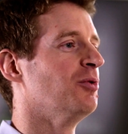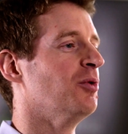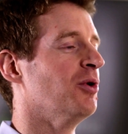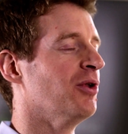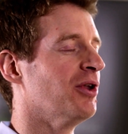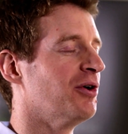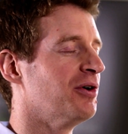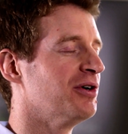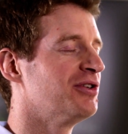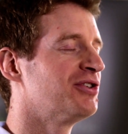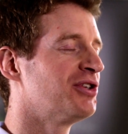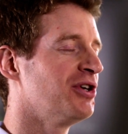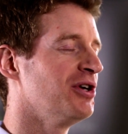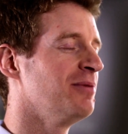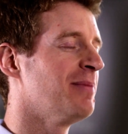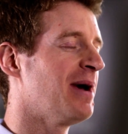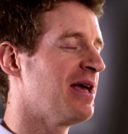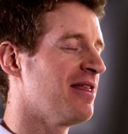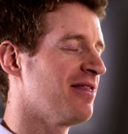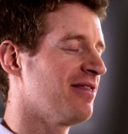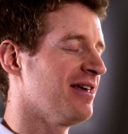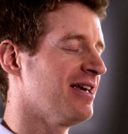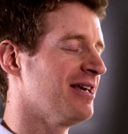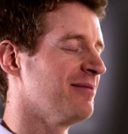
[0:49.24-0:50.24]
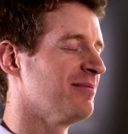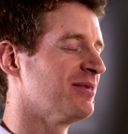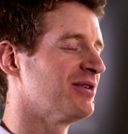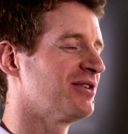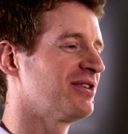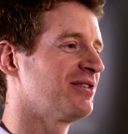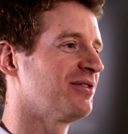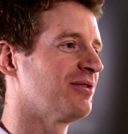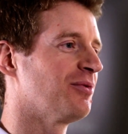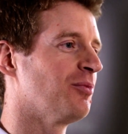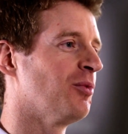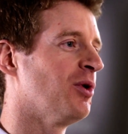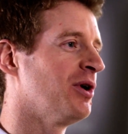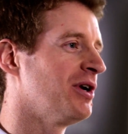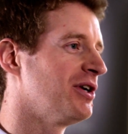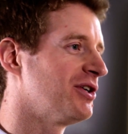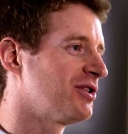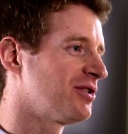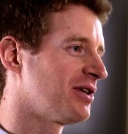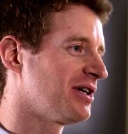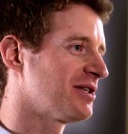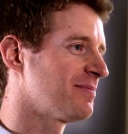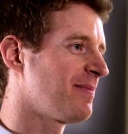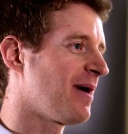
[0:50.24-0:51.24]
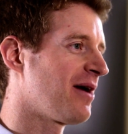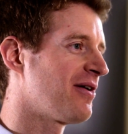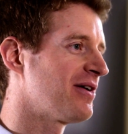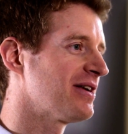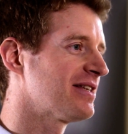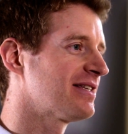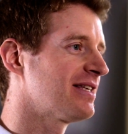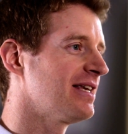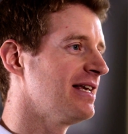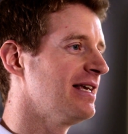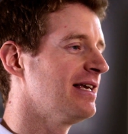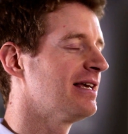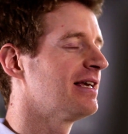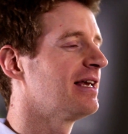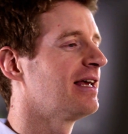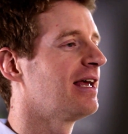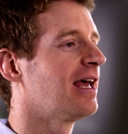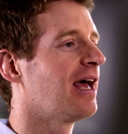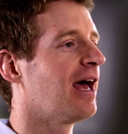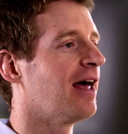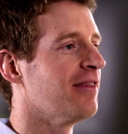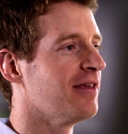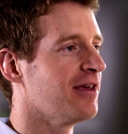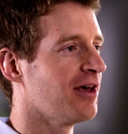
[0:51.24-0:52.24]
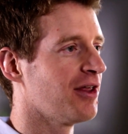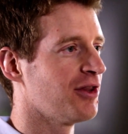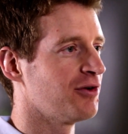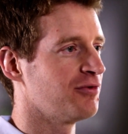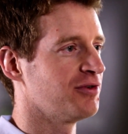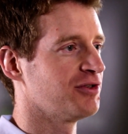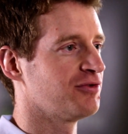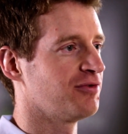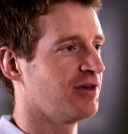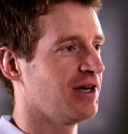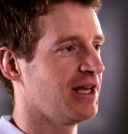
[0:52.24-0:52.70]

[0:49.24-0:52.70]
Well, there are two main themes. One is transparency and the other is